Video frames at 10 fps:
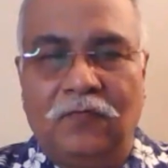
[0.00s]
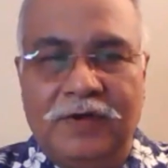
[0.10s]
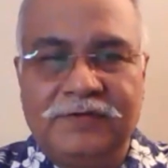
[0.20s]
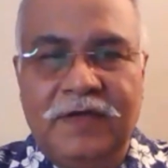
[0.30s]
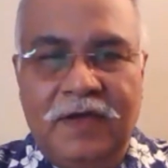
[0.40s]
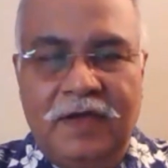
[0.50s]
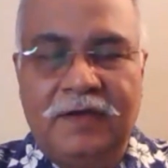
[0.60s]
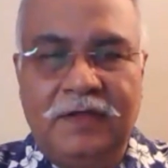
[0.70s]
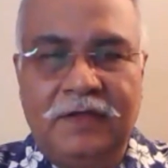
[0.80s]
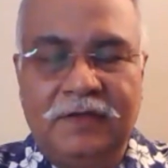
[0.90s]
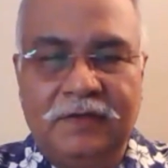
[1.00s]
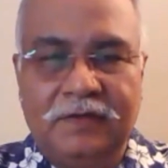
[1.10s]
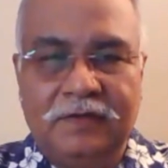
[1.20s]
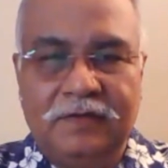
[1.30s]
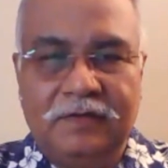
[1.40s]
Was there any
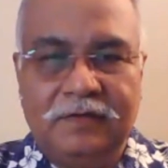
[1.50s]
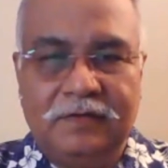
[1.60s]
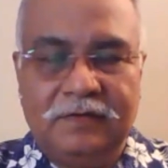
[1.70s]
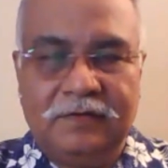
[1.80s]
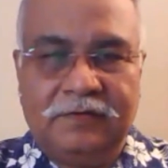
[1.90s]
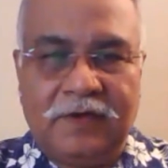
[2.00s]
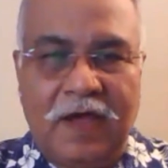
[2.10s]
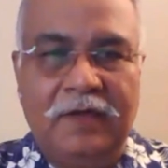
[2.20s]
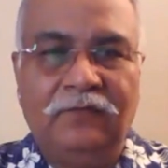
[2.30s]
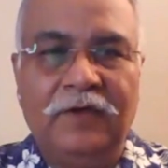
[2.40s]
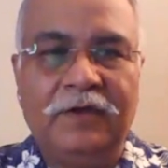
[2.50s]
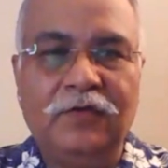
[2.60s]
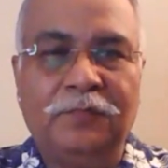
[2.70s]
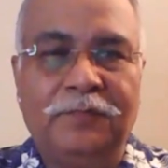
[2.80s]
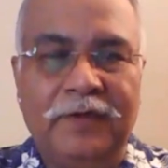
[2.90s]
time when
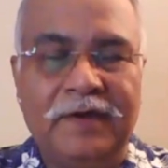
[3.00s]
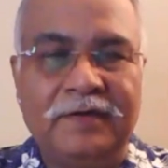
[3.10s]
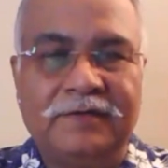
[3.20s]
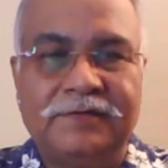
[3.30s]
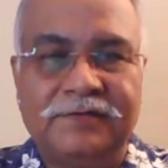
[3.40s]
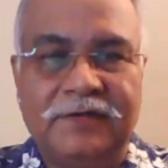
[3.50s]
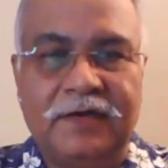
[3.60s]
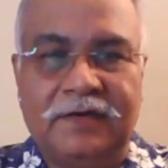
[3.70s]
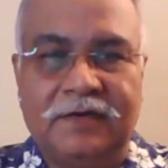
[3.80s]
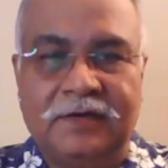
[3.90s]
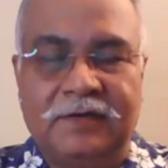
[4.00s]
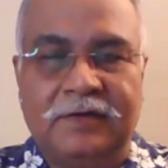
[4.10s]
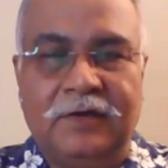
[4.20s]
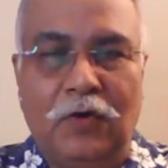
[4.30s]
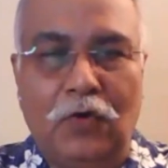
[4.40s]
your parents said
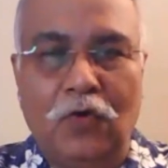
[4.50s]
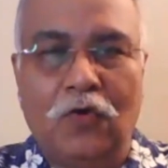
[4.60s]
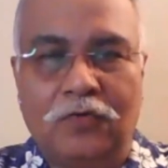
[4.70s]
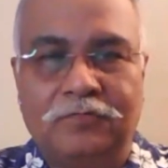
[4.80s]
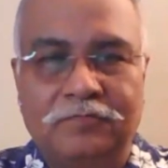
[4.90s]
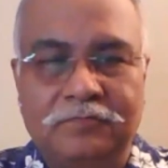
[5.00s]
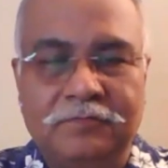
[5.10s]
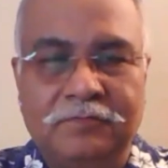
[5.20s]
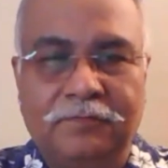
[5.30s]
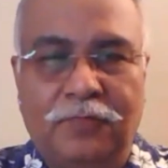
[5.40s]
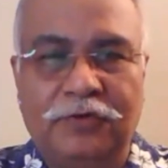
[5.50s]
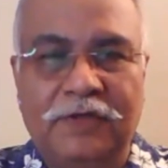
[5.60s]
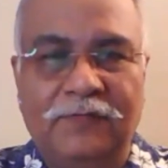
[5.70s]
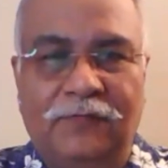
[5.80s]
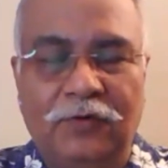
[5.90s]
no, put
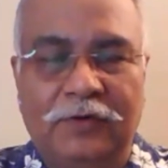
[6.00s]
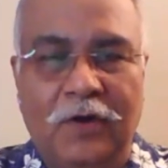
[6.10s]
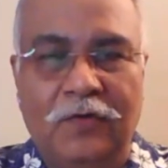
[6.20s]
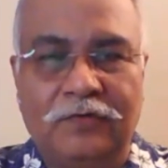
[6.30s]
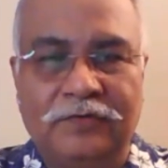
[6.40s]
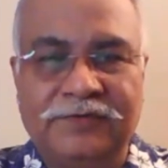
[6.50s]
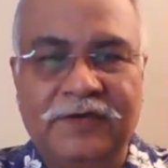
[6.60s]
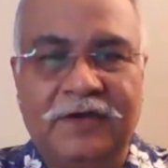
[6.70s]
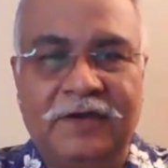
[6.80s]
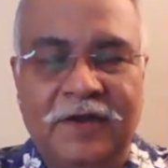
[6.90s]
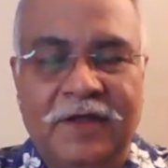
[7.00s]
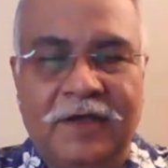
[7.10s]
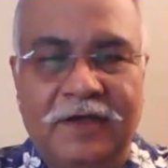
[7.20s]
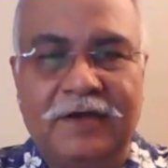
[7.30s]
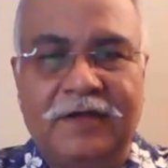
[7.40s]
their foot down, said
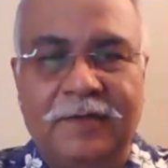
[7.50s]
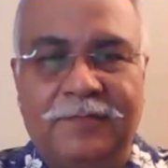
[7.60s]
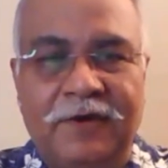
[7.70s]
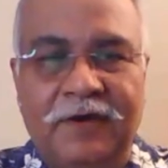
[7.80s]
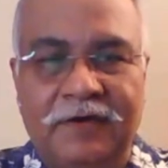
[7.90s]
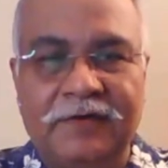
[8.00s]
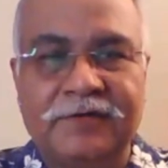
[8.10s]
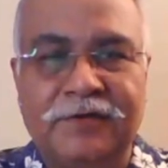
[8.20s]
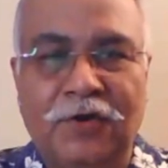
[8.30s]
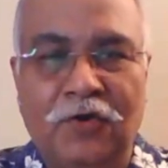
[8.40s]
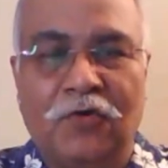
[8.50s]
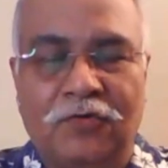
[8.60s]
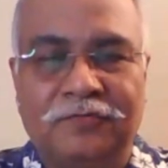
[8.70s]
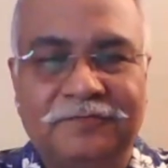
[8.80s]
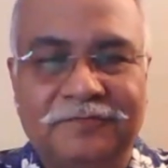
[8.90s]
in capital letters
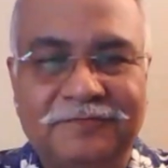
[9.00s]
no?